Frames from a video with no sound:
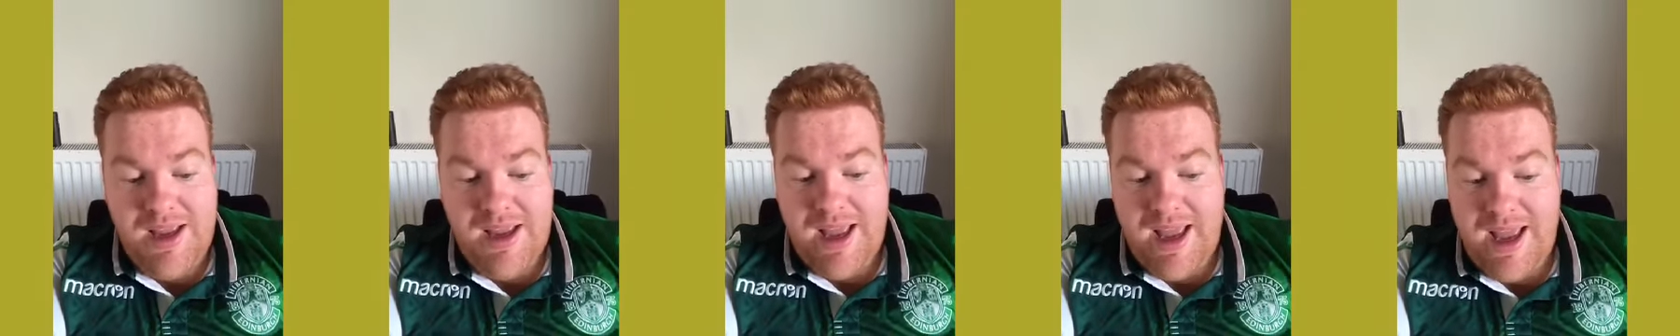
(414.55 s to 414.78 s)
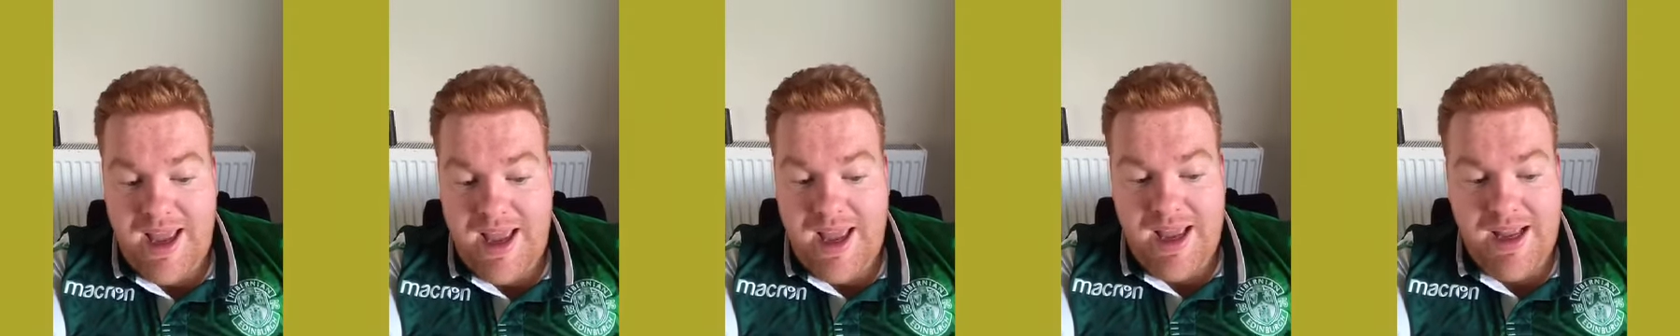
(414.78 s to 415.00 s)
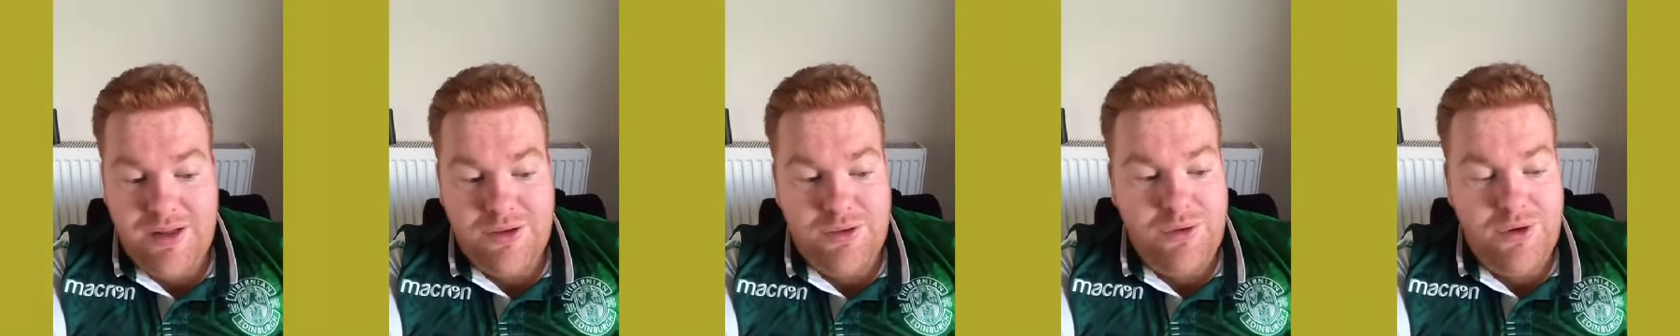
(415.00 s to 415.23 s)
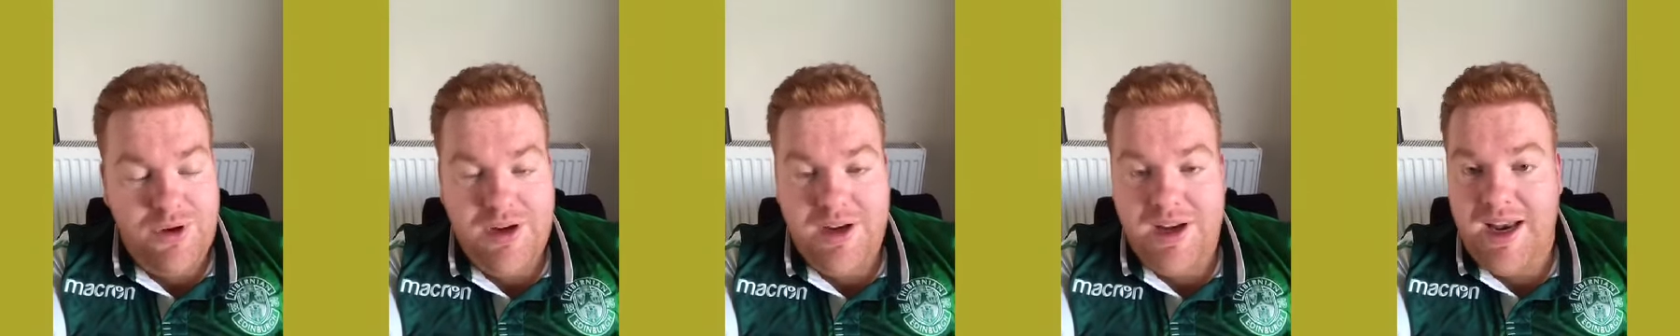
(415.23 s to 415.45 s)

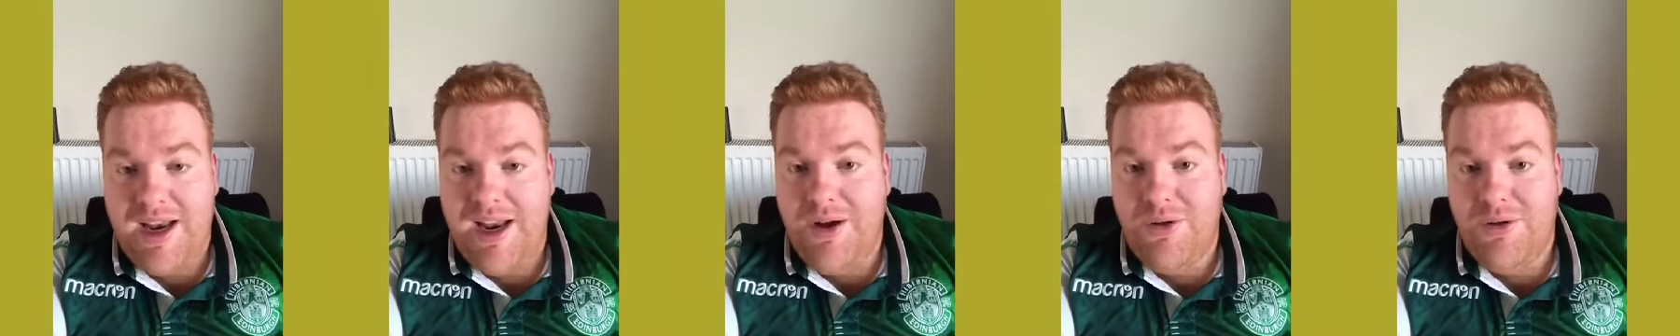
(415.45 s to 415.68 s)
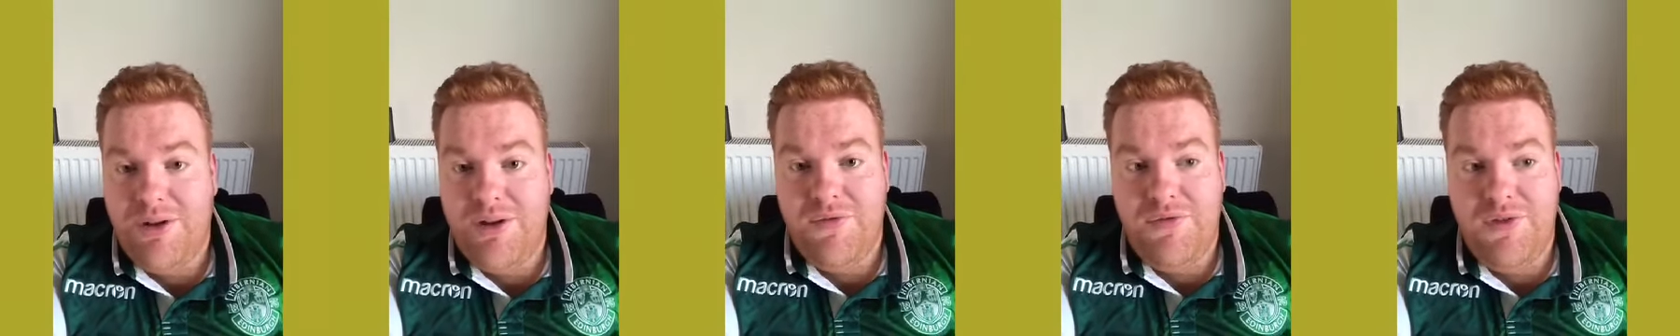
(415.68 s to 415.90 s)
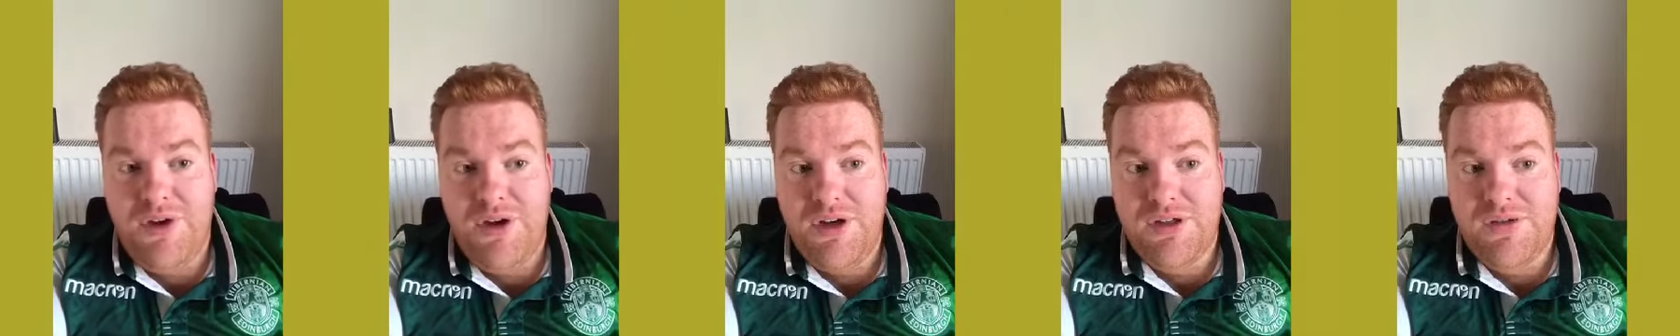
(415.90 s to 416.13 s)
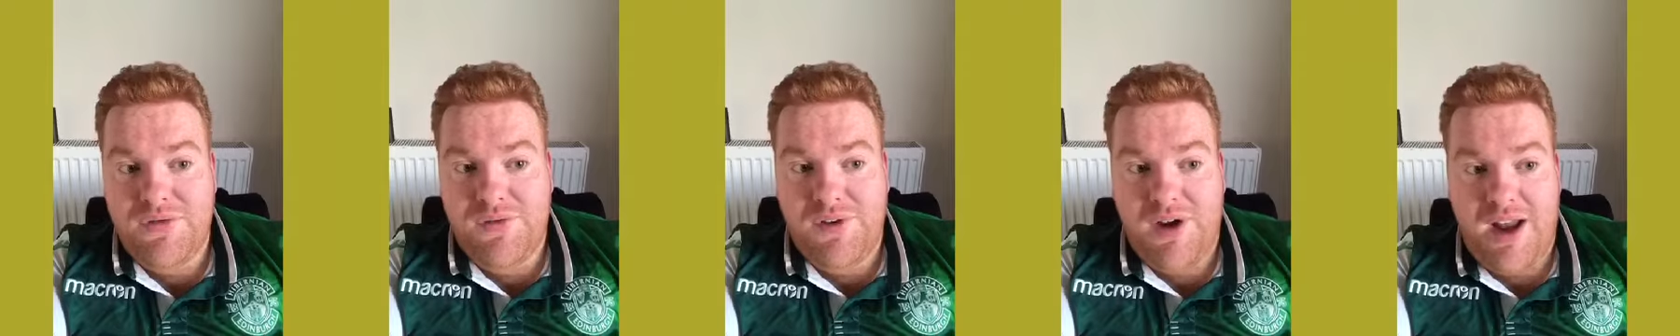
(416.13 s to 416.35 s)
Doing great on the
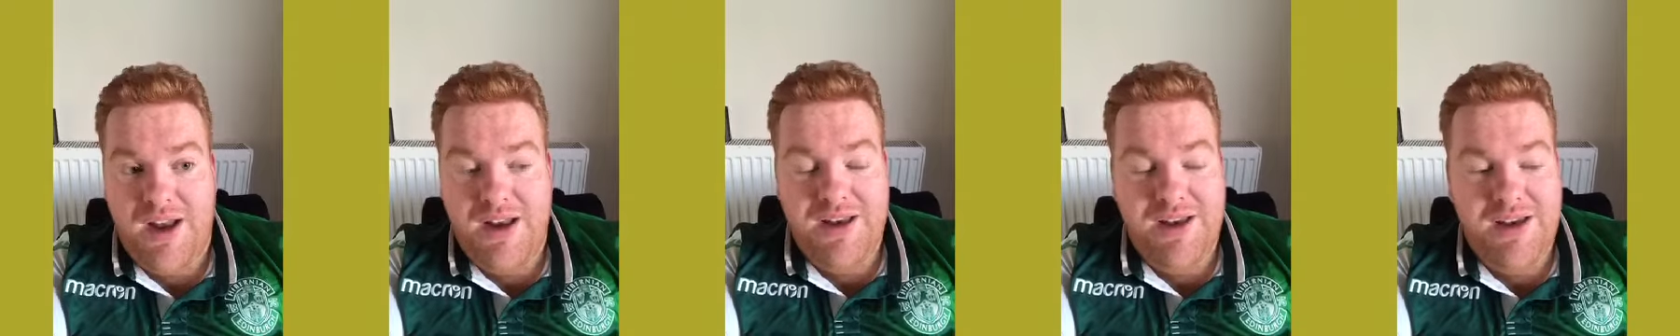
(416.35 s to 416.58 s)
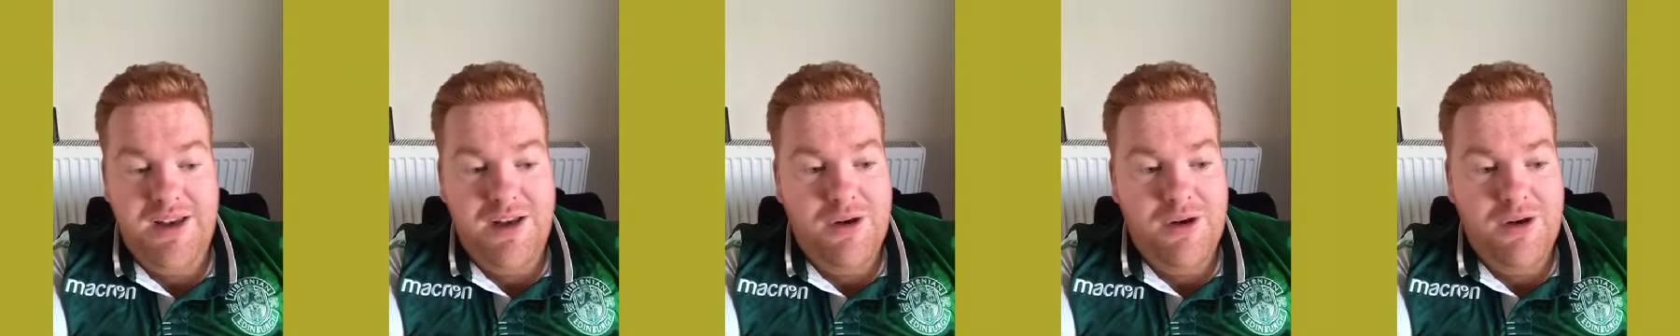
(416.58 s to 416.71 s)
views front.